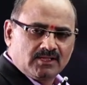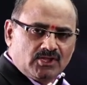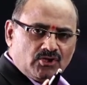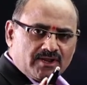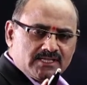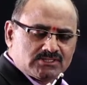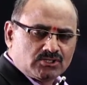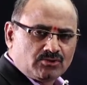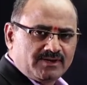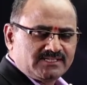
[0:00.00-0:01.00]
You are asked
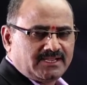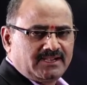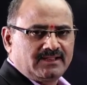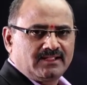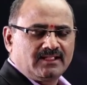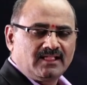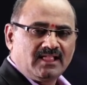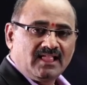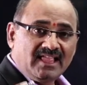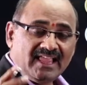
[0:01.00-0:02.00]
to decide
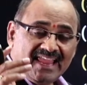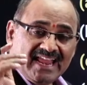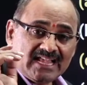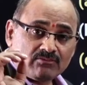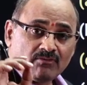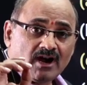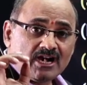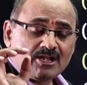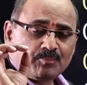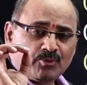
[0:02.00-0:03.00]
at
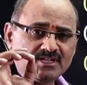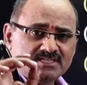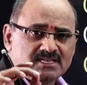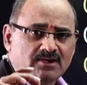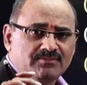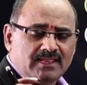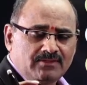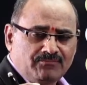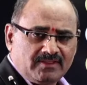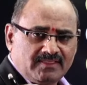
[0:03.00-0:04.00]
what position of the
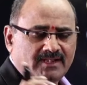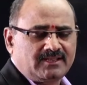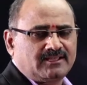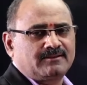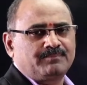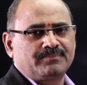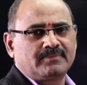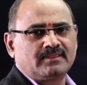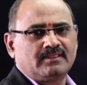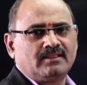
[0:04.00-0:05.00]
refrigerator
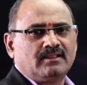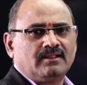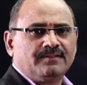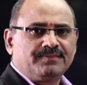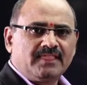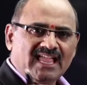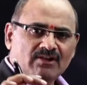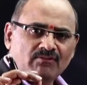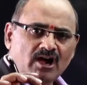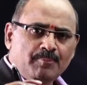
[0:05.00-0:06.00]
the
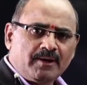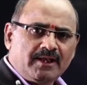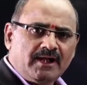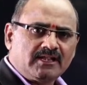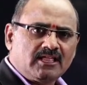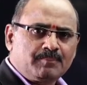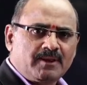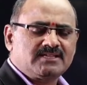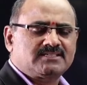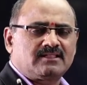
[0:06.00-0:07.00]
evaporator
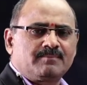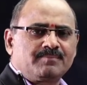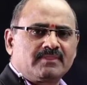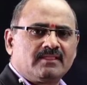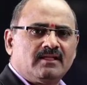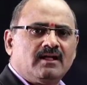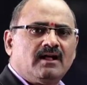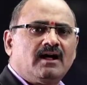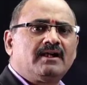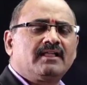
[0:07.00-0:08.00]
pressure
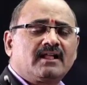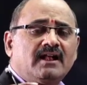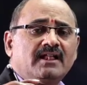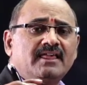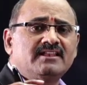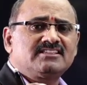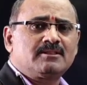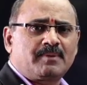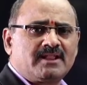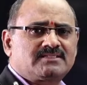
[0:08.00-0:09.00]
and condenser
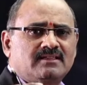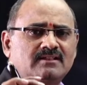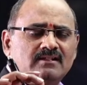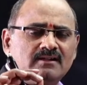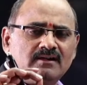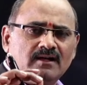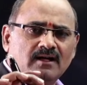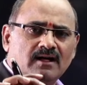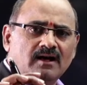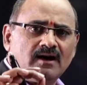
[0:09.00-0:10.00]
pressure
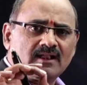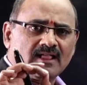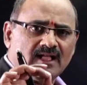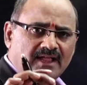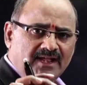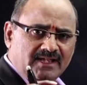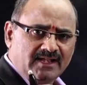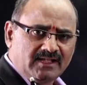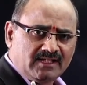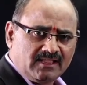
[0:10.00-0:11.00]
are
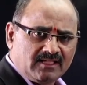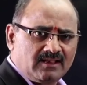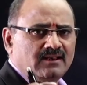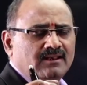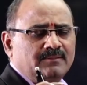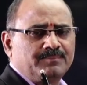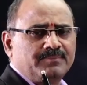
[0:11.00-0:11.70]
identical.